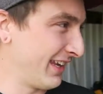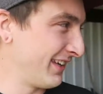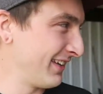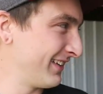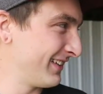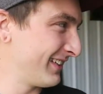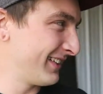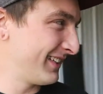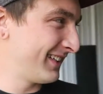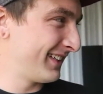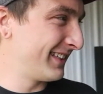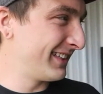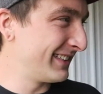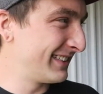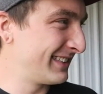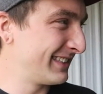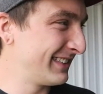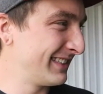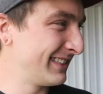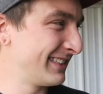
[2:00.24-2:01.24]
and uh,
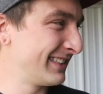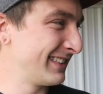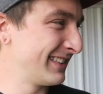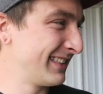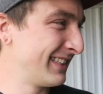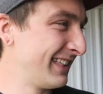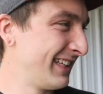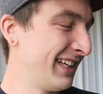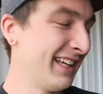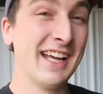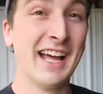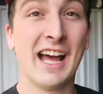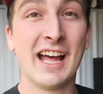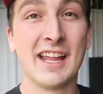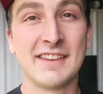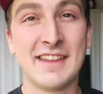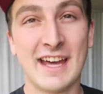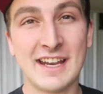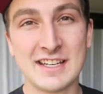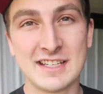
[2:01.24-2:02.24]
it's
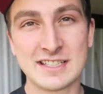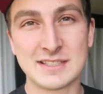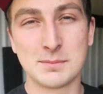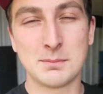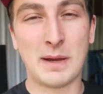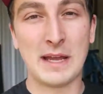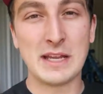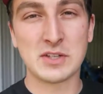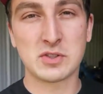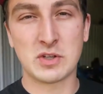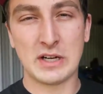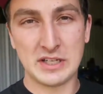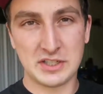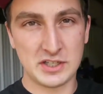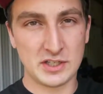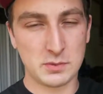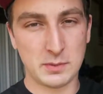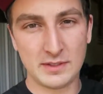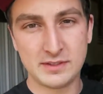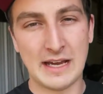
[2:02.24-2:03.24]
that is my stress
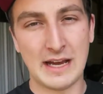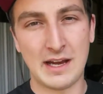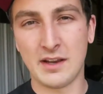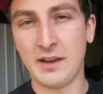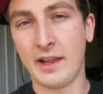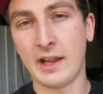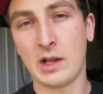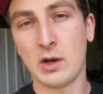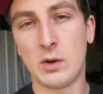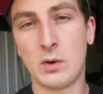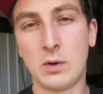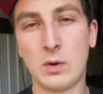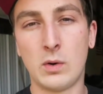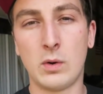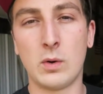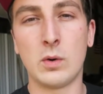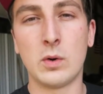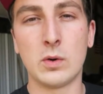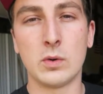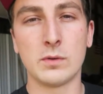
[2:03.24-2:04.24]
just went down like a
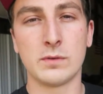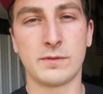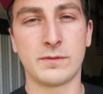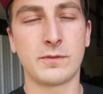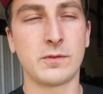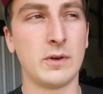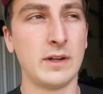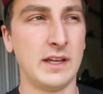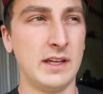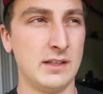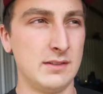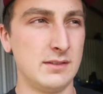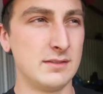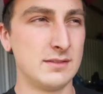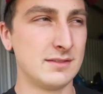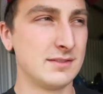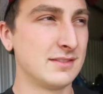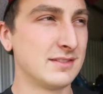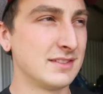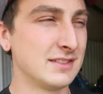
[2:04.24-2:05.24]
whole
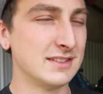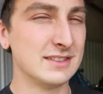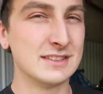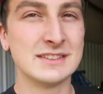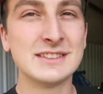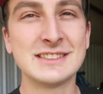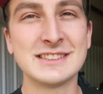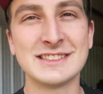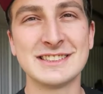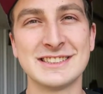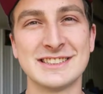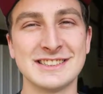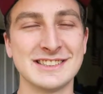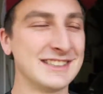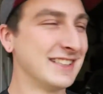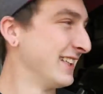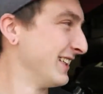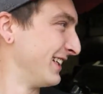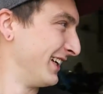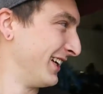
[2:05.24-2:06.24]
freaking
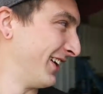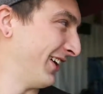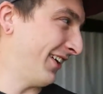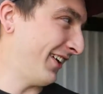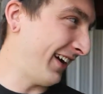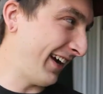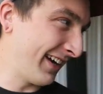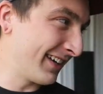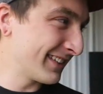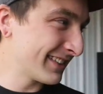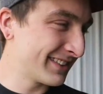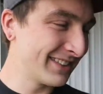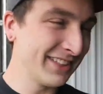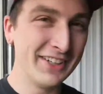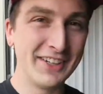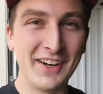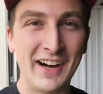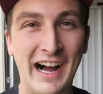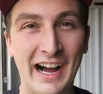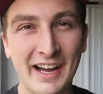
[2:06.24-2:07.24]
ugh. all right
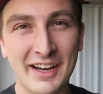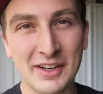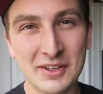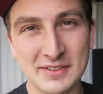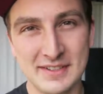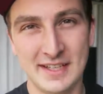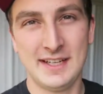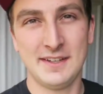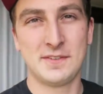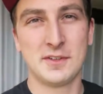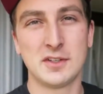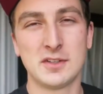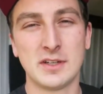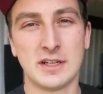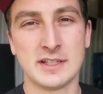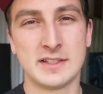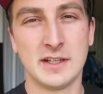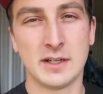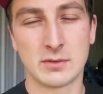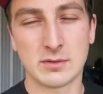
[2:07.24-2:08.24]
so i'm gonna go take it for
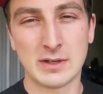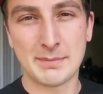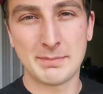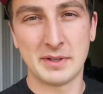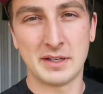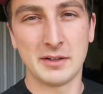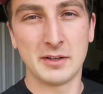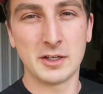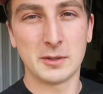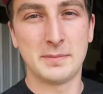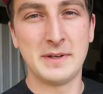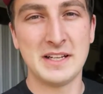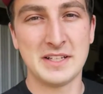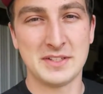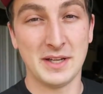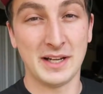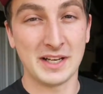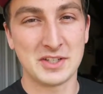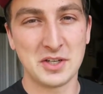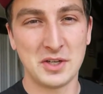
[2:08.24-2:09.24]
a, a, rip in a little bit
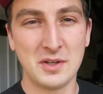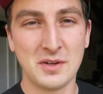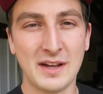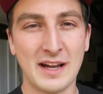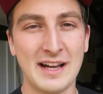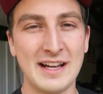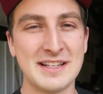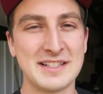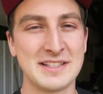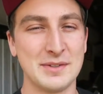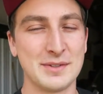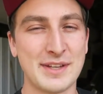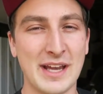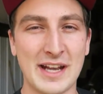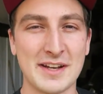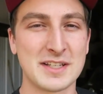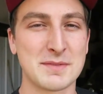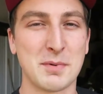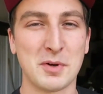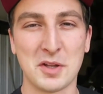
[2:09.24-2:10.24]
so i can show you guys it was
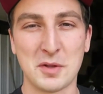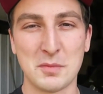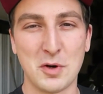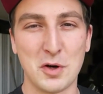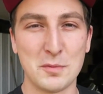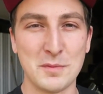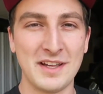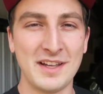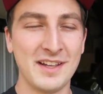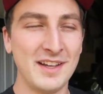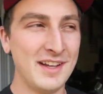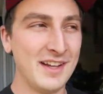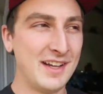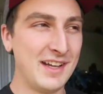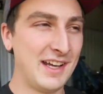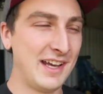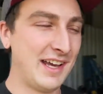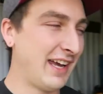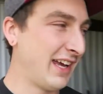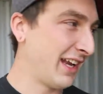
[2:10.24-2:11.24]
kind of spur of the moment
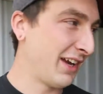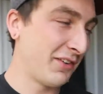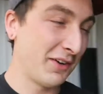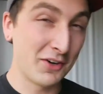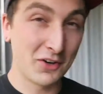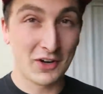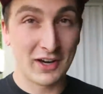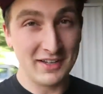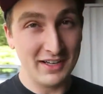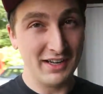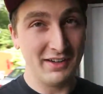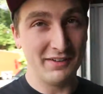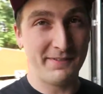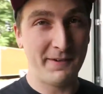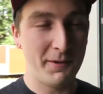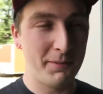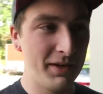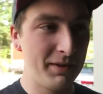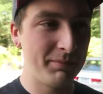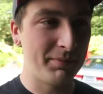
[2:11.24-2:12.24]
and i regret not
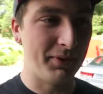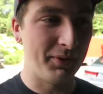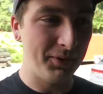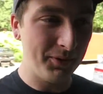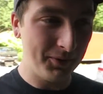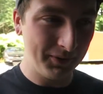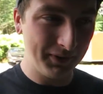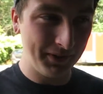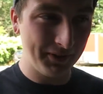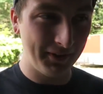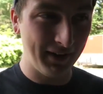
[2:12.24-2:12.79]
filming but holy